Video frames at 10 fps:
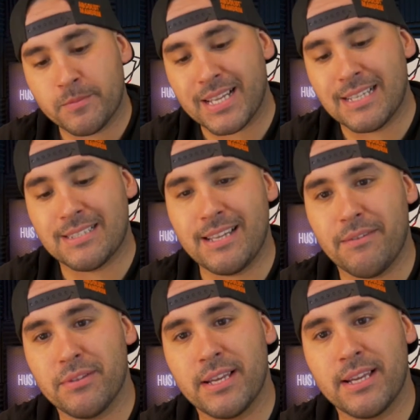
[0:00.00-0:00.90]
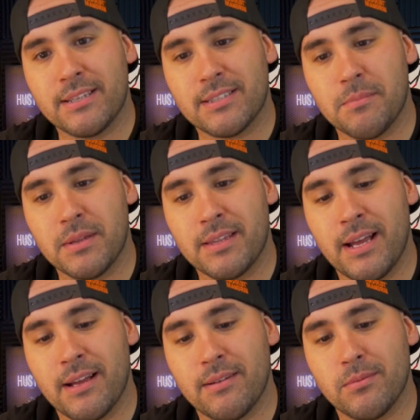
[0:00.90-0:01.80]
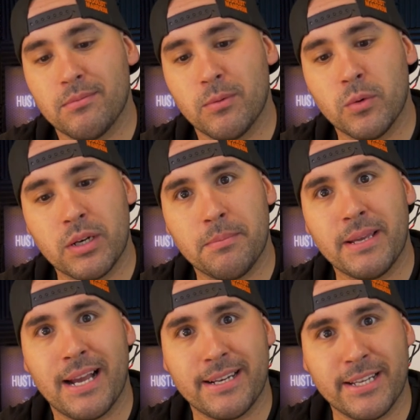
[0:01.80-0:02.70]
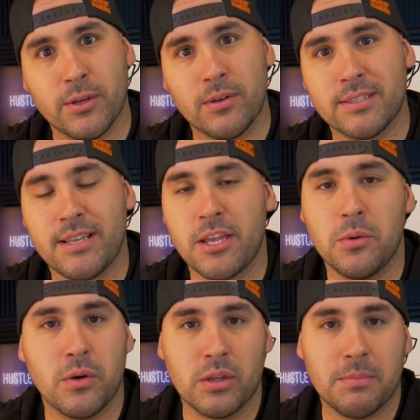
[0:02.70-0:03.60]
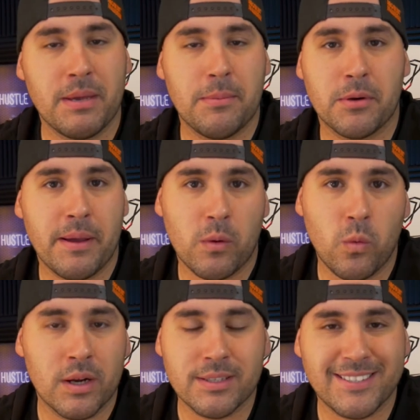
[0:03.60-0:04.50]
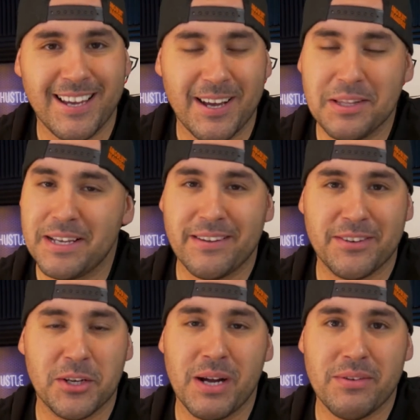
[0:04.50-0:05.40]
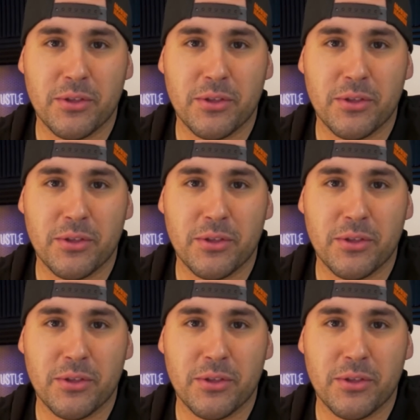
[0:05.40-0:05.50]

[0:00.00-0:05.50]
It's definitely something that wouldn't be ideal, because then you would only be able to make one sale, you know, every